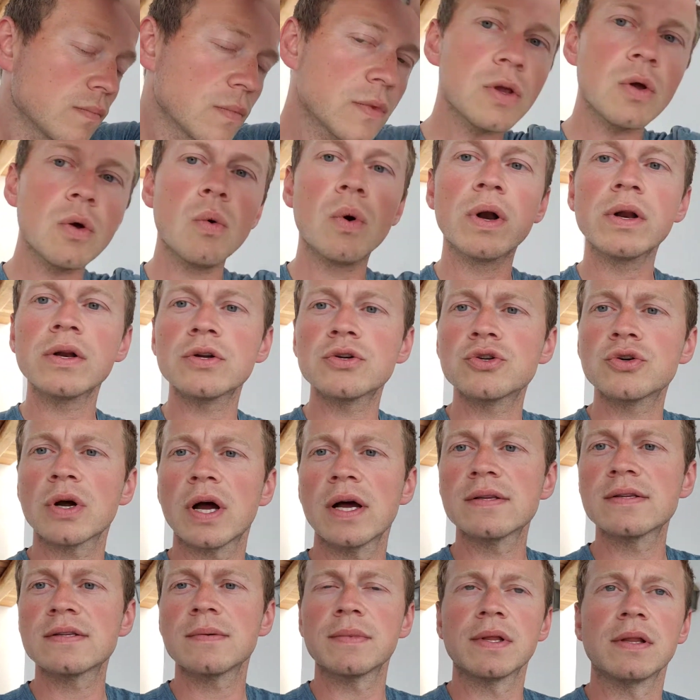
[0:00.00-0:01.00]
wanted to
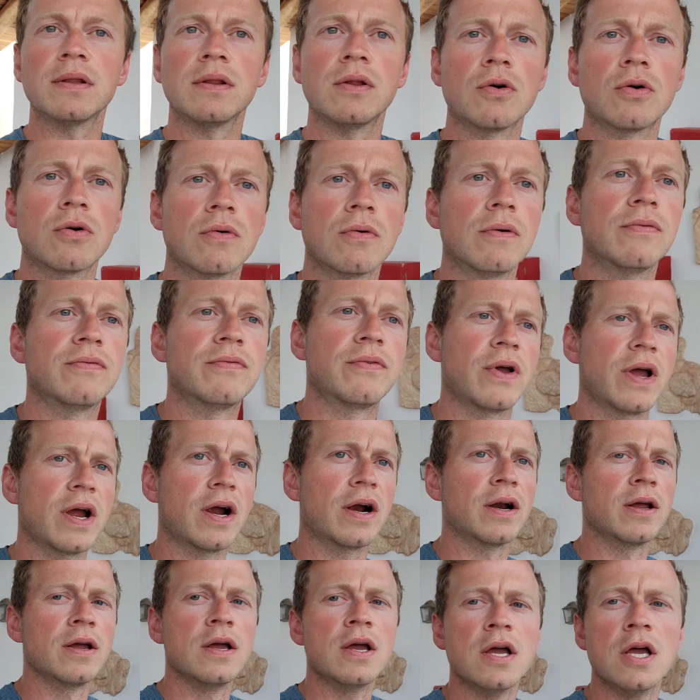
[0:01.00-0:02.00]
try some of the local
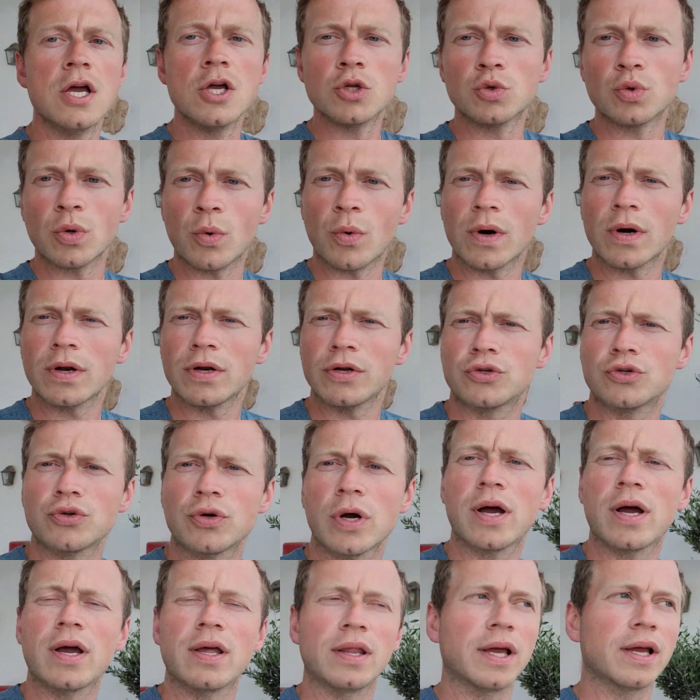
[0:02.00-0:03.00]
fare. So we wanted to
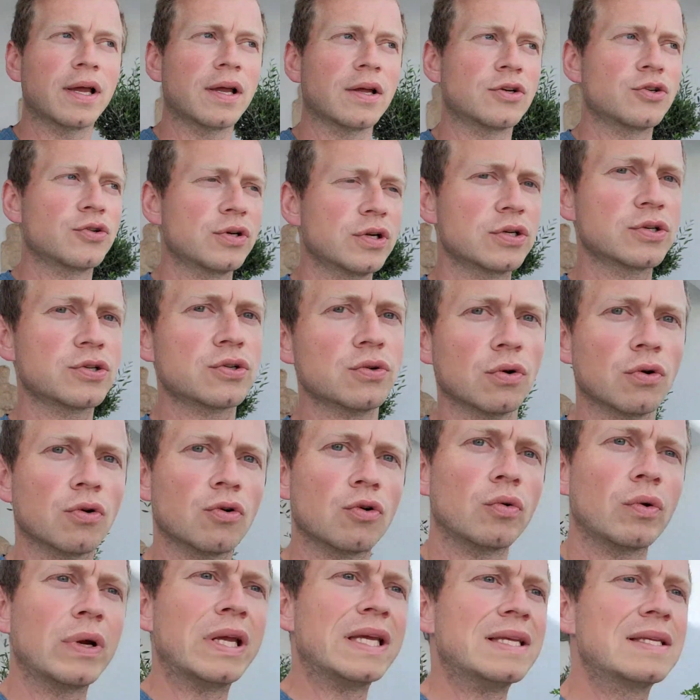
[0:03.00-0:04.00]
try like a traditional
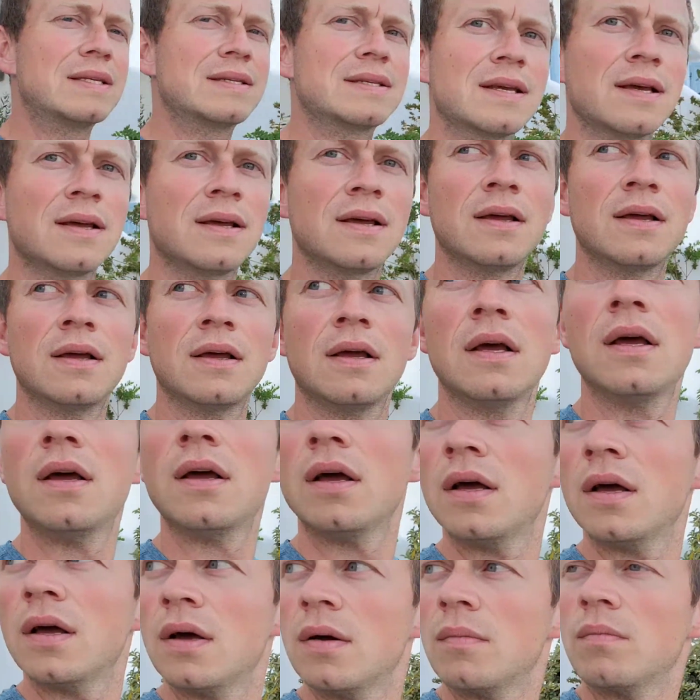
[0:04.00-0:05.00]
Greece
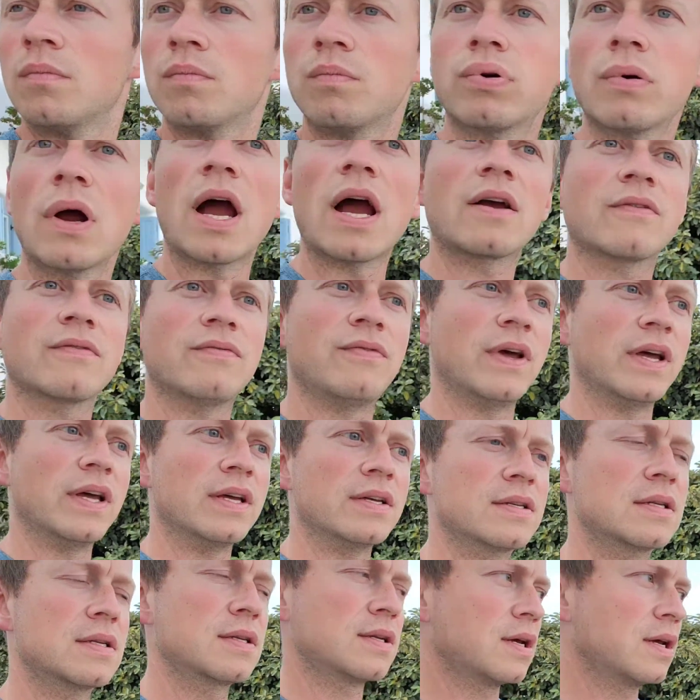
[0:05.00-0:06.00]

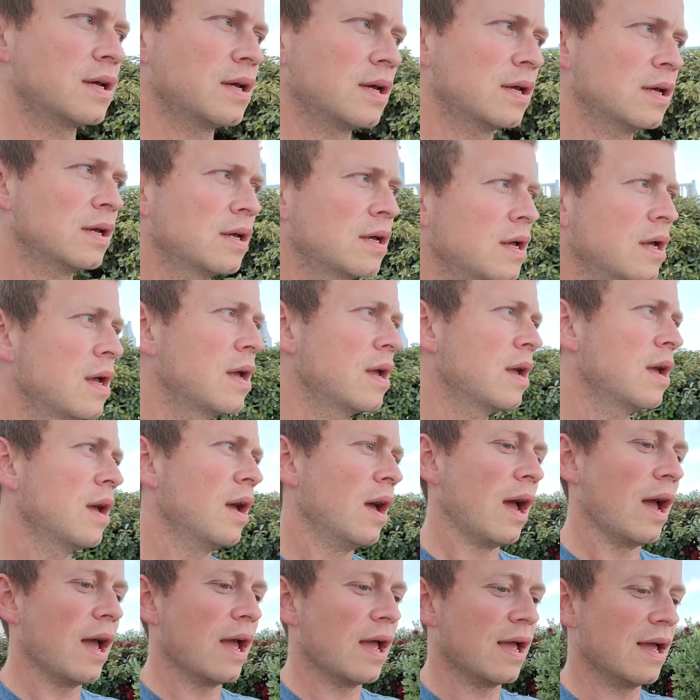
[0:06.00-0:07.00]
breakfast,
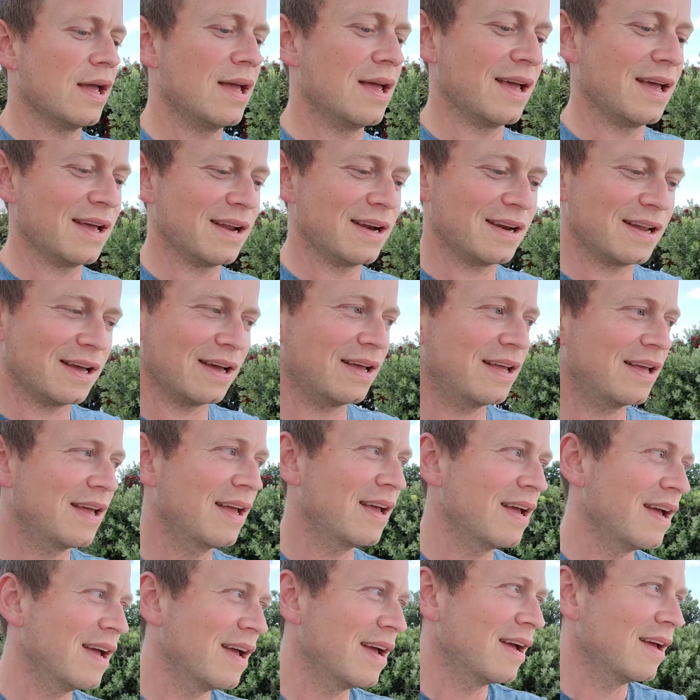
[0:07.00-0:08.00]
and uh,
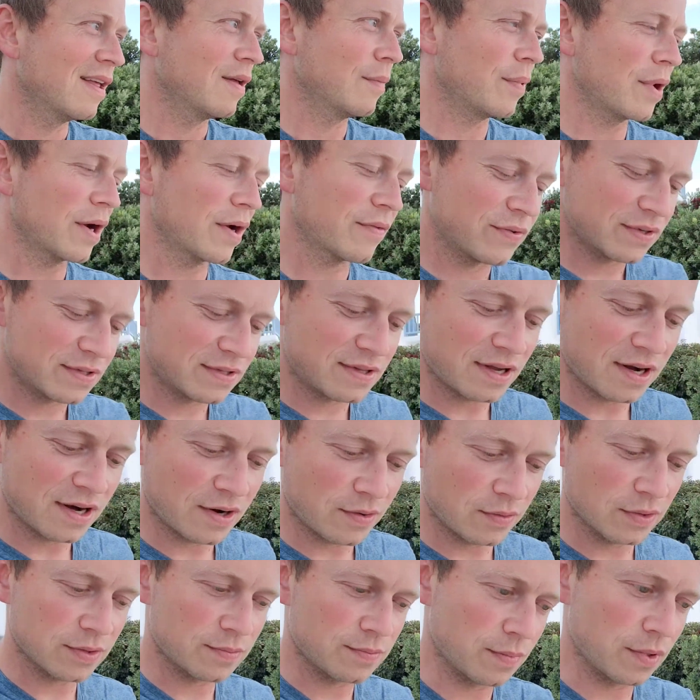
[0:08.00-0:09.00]
the breakfast
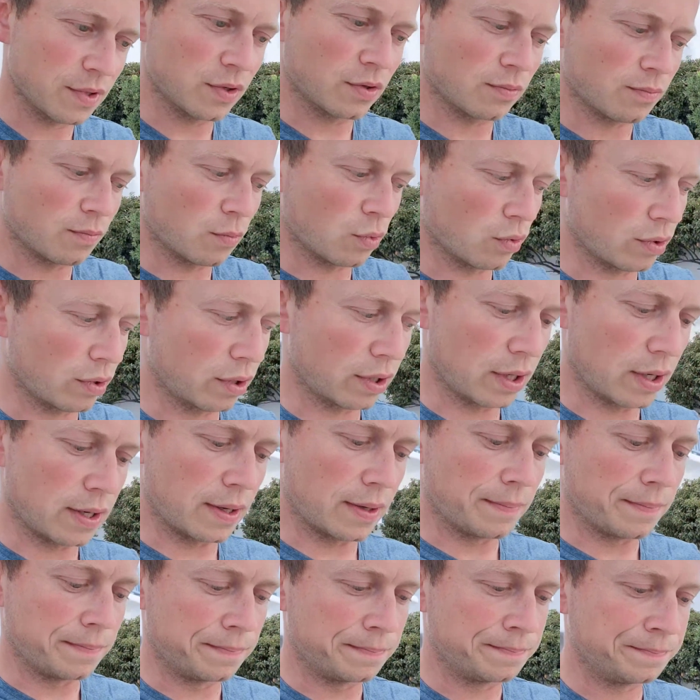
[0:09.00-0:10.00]
there was a little more.
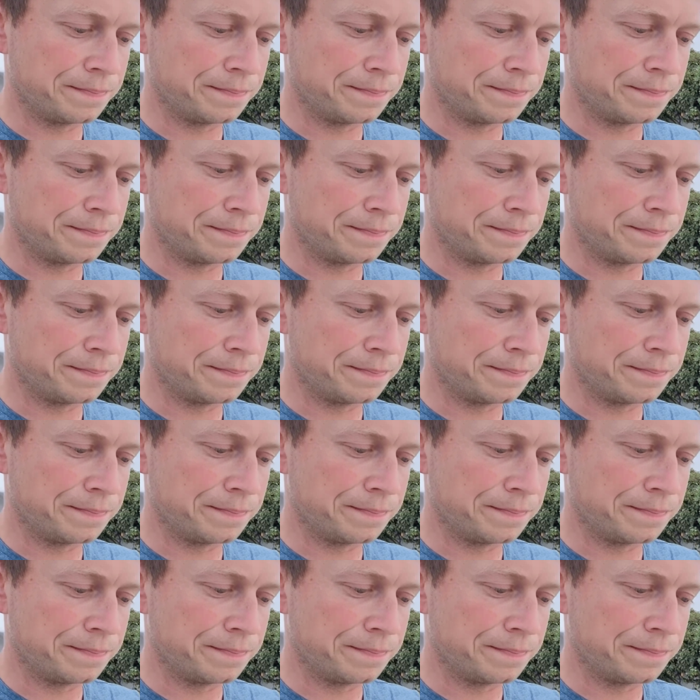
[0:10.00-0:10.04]
Um,